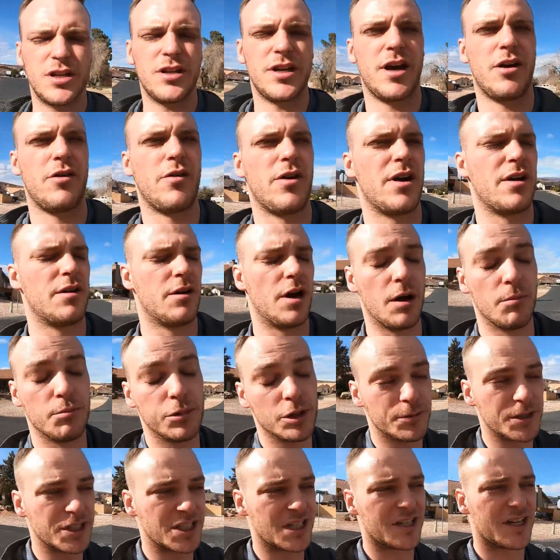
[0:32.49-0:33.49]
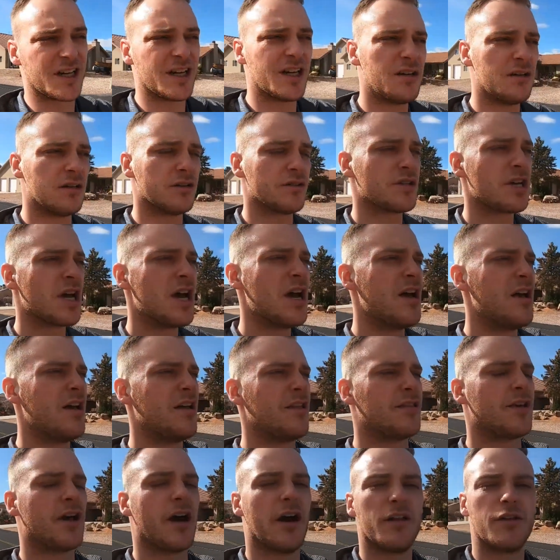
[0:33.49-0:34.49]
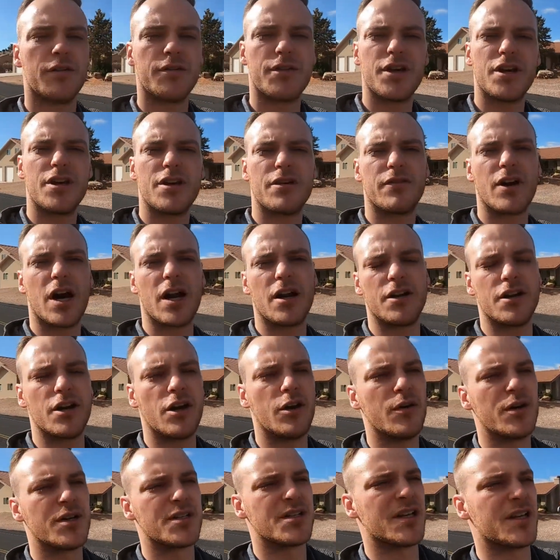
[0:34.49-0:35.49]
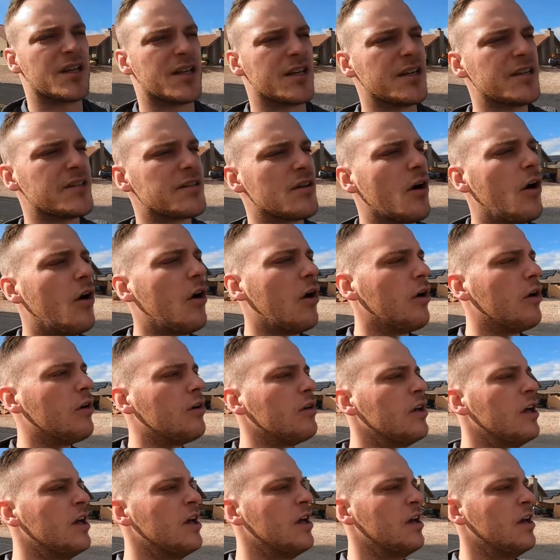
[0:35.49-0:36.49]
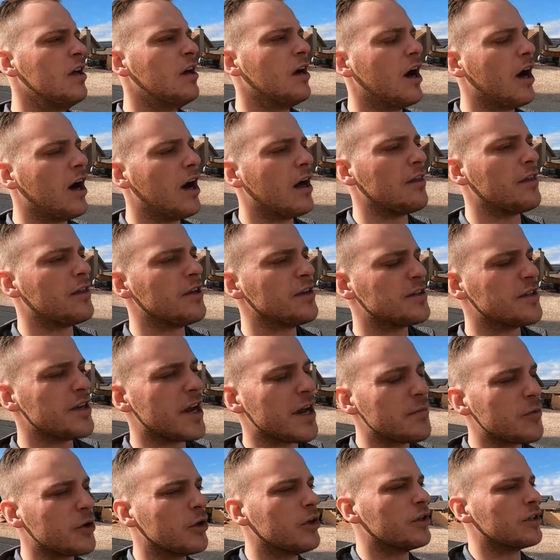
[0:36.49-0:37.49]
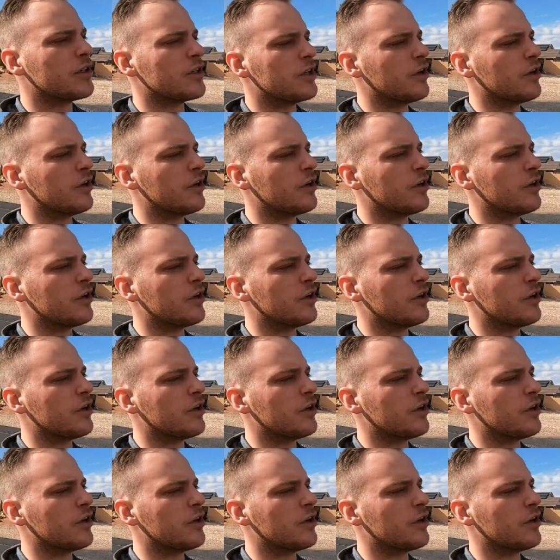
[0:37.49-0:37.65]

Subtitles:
Now, Bloomington Hills, the other thing you've got to know is that this neighborhood,